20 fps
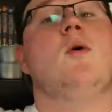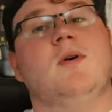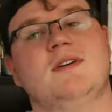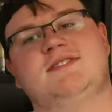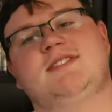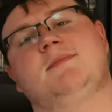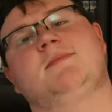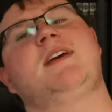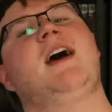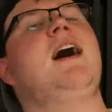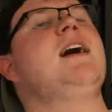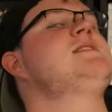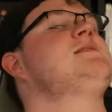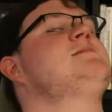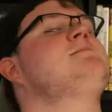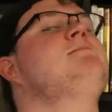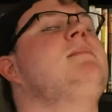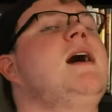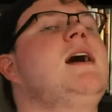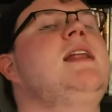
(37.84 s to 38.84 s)
What's up,
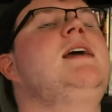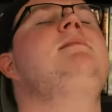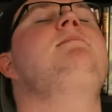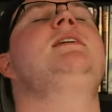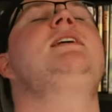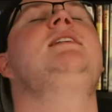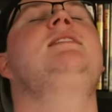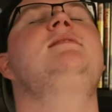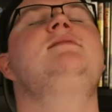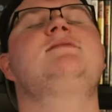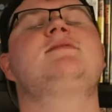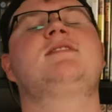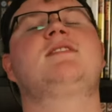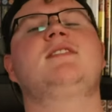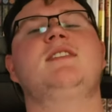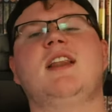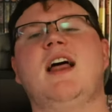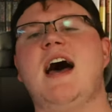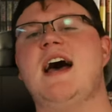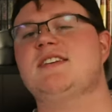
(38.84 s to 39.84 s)
guys? My name is
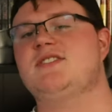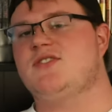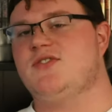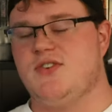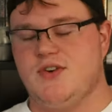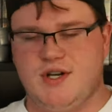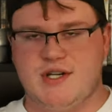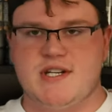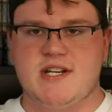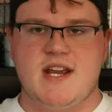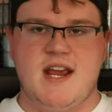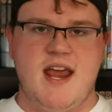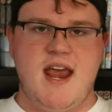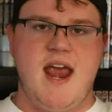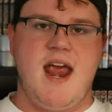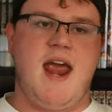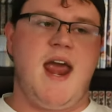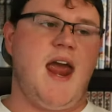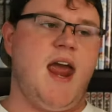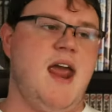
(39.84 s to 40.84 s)
Glassfoot.
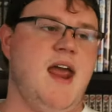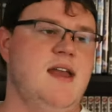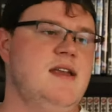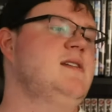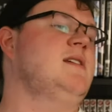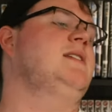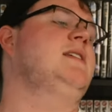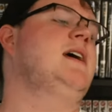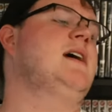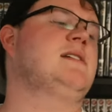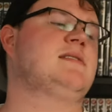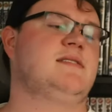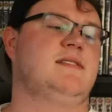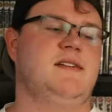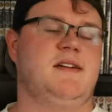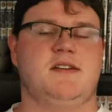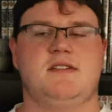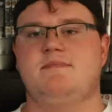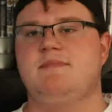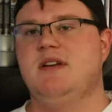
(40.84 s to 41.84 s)
And yes,
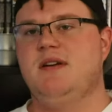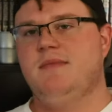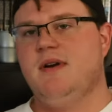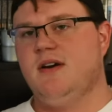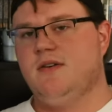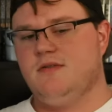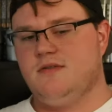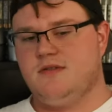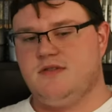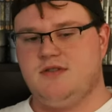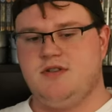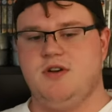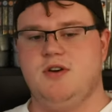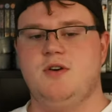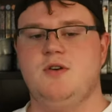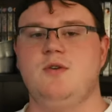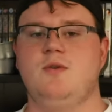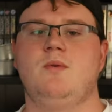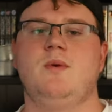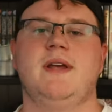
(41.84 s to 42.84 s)
it has been about
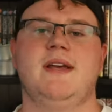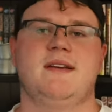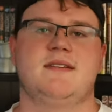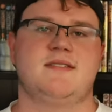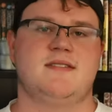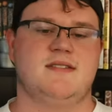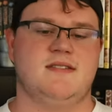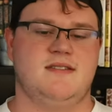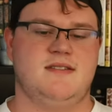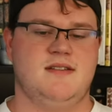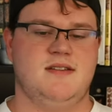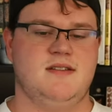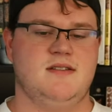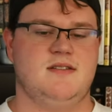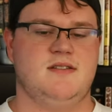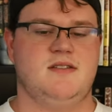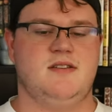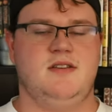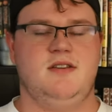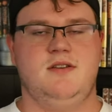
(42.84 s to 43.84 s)
2 weeks
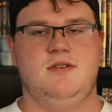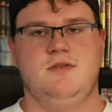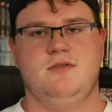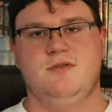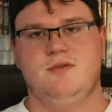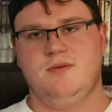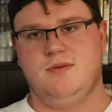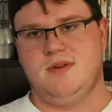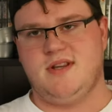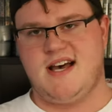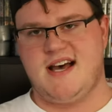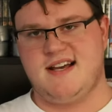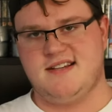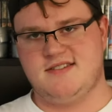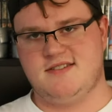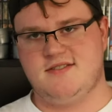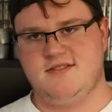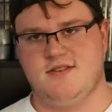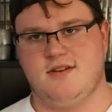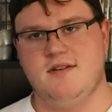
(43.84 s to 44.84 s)
since you
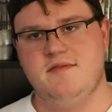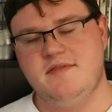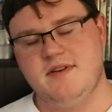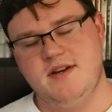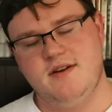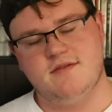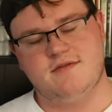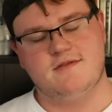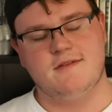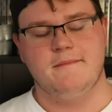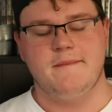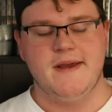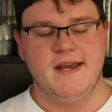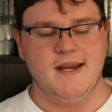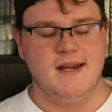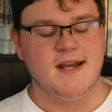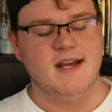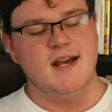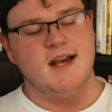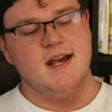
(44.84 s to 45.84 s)
last saw a video from me.